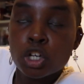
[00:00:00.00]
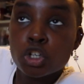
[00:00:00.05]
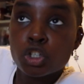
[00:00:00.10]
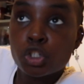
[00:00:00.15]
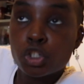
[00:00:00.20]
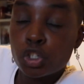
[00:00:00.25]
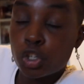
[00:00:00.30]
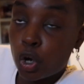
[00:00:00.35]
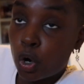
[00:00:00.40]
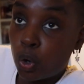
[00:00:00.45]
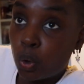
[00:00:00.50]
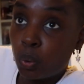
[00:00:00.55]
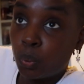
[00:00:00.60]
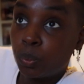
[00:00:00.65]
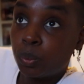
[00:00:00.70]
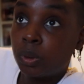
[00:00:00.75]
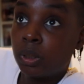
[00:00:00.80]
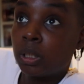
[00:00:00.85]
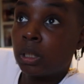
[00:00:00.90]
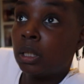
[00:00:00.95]
So
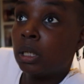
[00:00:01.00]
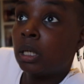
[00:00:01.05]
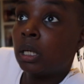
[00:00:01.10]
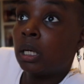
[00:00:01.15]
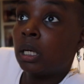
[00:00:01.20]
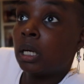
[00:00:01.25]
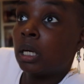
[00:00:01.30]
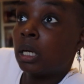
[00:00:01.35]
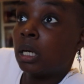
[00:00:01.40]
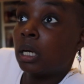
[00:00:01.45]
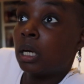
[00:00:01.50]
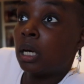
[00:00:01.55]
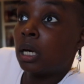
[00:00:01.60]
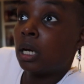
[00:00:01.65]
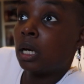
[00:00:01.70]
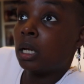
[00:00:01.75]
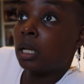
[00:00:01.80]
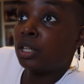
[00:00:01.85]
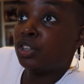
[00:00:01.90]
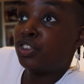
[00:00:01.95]

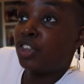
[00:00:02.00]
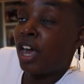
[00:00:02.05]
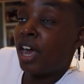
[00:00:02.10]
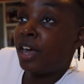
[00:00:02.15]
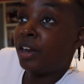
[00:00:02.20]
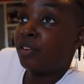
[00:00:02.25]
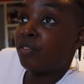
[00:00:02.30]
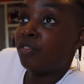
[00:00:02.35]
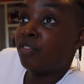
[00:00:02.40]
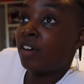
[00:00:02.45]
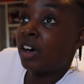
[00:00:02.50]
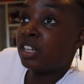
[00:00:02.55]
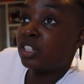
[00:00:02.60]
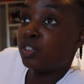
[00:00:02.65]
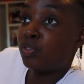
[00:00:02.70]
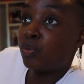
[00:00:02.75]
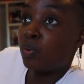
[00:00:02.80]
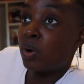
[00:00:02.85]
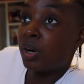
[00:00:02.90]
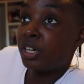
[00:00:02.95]
then
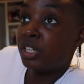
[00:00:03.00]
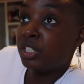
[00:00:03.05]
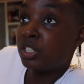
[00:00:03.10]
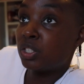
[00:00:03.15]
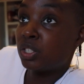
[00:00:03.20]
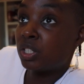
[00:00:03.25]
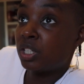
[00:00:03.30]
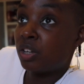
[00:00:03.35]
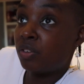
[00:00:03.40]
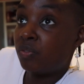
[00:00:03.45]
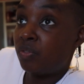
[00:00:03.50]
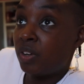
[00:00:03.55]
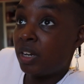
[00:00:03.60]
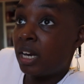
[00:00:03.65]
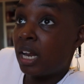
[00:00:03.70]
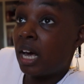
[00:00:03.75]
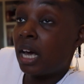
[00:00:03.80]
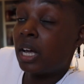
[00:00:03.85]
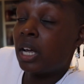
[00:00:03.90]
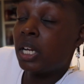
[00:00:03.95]
fast forward into the
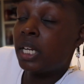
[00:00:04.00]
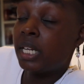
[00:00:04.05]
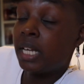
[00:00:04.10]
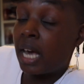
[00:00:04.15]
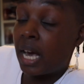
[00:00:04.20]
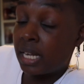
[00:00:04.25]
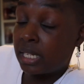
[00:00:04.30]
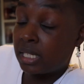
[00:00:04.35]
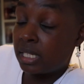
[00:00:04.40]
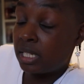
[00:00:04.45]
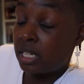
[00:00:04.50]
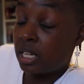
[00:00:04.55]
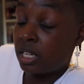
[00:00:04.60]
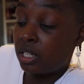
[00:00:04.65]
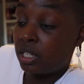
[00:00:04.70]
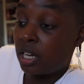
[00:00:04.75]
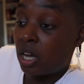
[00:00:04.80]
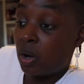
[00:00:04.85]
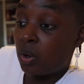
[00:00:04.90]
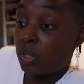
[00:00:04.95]
villa. Yes, and
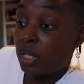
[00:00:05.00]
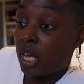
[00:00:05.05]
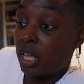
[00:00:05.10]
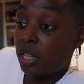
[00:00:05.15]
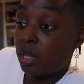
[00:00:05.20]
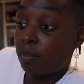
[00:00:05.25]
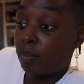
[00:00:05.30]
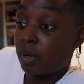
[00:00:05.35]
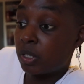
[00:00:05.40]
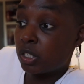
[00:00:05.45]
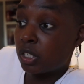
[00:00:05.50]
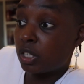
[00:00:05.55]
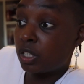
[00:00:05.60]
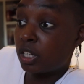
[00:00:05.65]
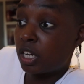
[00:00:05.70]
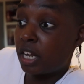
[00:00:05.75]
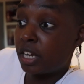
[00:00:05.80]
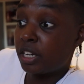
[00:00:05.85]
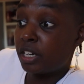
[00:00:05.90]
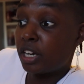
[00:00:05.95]
then now the other
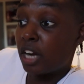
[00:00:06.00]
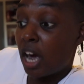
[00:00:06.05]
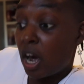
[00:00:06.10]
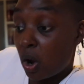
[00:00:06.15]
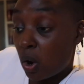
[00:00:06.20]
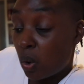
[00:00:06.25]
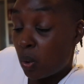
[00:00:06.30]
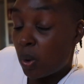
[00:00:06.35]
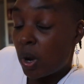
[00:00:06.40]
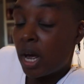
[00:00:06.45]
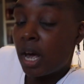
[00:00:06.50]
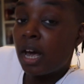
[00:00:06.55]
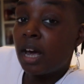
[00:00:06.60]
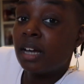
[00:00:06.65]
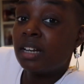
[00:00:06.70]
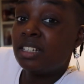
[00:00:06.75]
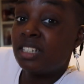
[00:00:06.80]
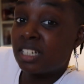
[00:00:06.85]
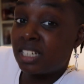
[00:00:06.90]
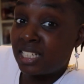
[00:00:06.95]
person, like now
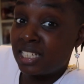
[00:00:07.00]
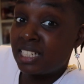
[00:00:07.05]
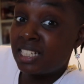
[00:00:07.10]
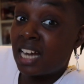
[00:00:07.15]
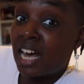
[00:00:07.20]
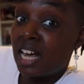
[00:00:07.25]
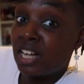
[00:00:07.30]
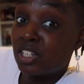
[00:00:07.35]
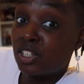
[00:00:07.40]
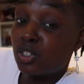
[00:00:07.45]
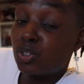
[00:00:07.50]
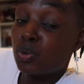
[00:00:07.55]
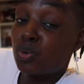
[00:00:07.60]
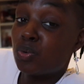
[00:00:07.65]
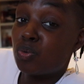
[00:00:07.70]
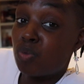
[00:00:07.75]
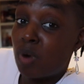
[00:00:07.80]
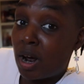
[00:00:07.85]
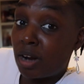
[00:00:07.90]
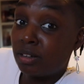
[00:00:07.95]
Justine has to
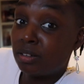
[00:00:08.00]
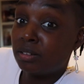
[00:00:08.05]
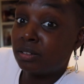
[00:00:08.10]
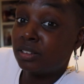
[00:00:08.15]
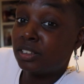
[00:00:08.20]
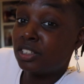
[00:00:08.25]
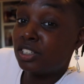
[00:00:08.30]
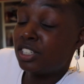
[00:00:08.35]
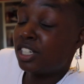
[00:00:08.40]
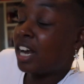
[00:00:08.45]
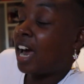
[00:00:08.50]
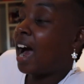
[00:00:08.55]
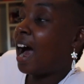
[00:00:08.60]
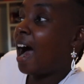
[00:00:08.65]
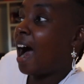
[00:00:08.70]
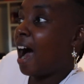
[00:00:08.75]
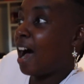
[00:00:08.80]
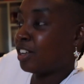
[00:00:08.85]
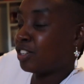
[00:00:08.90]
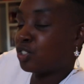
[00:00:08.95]
run. She
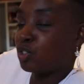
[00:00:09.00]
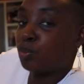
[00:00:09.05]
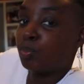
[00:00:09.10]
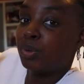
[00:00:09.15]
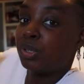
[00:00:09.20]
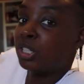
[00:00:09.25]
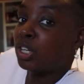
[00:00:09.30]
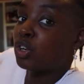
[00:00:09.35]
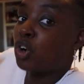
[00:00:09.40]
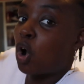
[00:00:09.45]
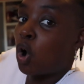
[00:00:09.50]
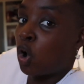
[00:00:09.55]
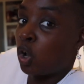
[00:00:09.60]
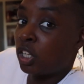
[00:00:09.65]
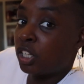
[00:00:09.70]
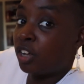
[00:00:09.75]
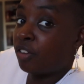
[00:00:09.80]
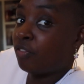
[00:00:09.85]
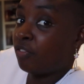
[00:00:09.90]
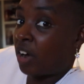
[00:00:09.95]
has to put out
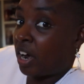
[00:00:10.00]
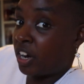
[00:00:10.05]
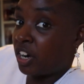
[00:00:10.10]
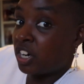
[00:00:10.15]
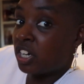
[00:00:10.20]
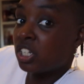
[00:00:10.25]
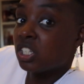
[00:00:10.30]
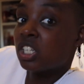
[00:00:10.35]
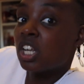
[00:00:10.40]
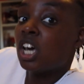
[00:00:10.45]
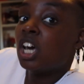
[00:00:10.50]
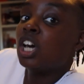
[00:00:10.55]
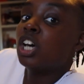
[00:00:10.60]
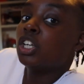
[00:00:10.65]
all the fires.